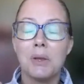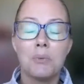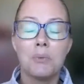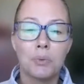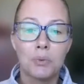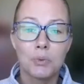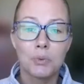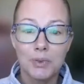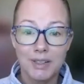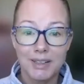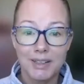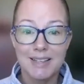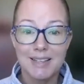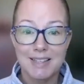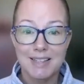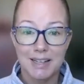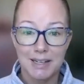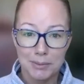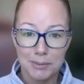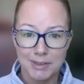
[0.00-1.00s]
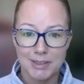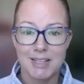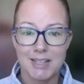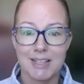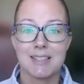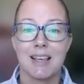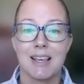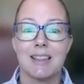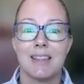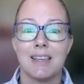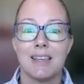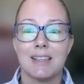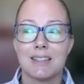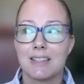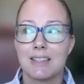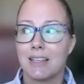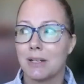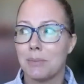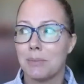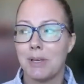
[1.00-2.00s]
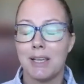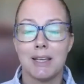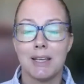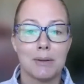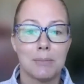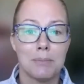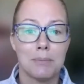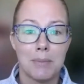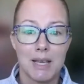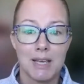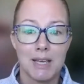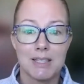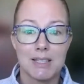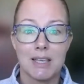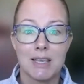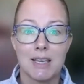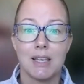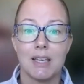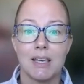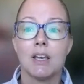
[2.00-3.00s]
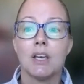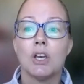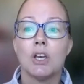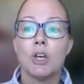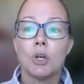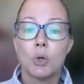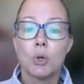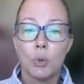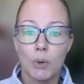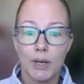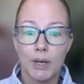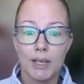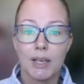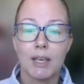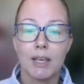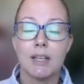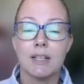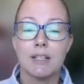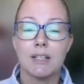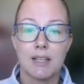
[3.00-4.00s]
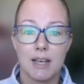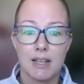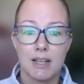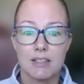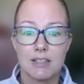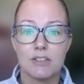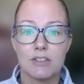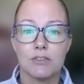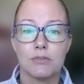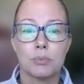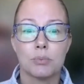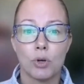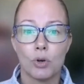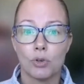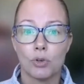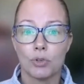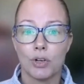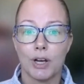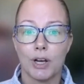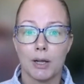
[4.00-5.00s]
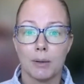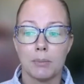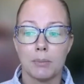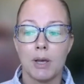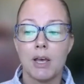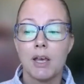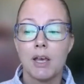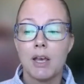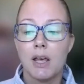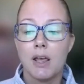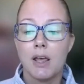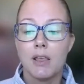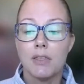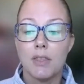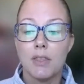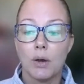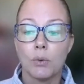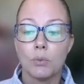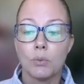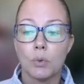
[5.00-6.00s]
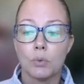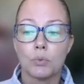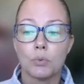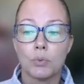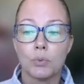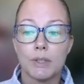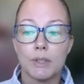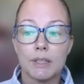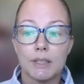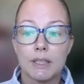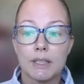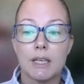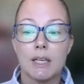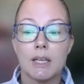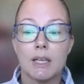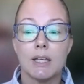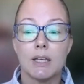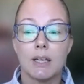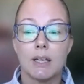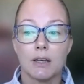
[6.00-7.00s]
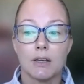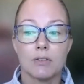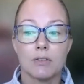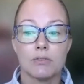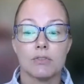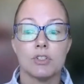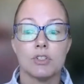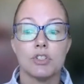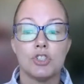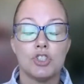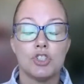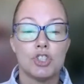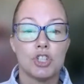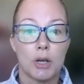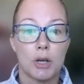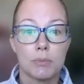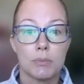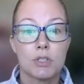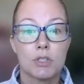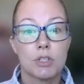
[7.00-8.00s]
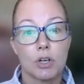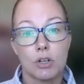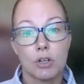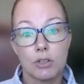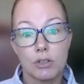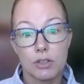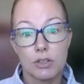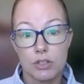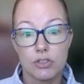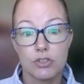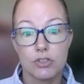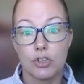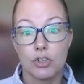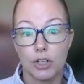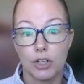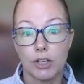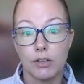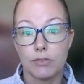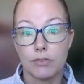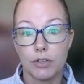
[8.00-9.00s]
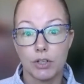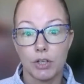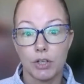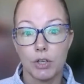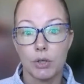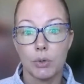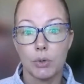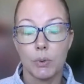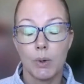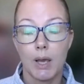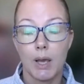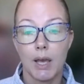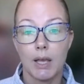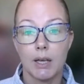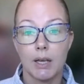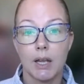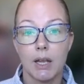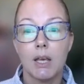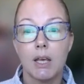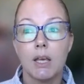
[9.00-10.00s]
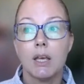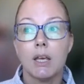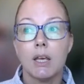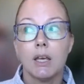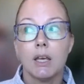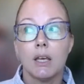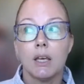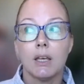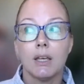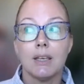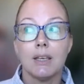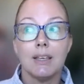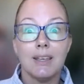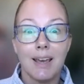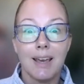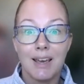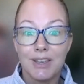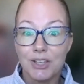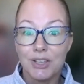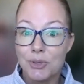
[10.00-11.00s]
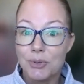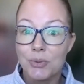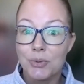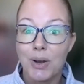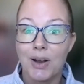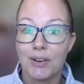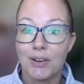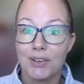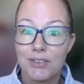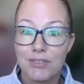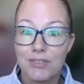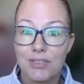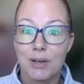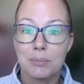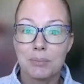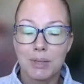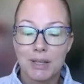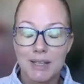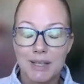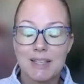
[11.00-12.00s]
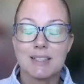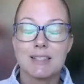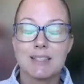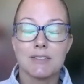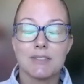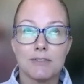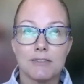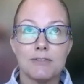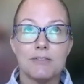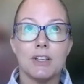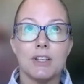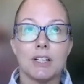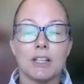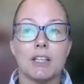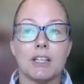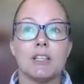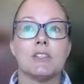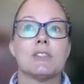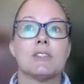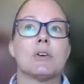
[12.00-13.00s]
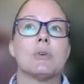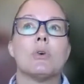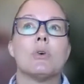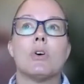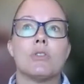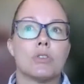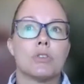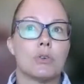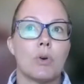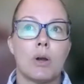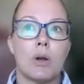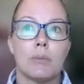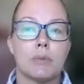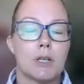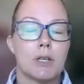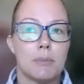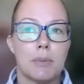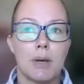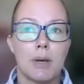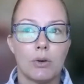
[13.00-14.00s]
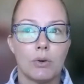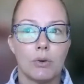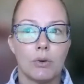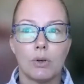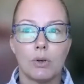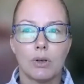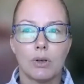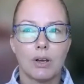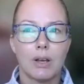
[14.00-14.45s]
I'm really excited about this. I think it's going to be an amazing, quick, intensive program that will really kind of jumpstart this journey for you and get you out of that place of feeling so overwhelmed about,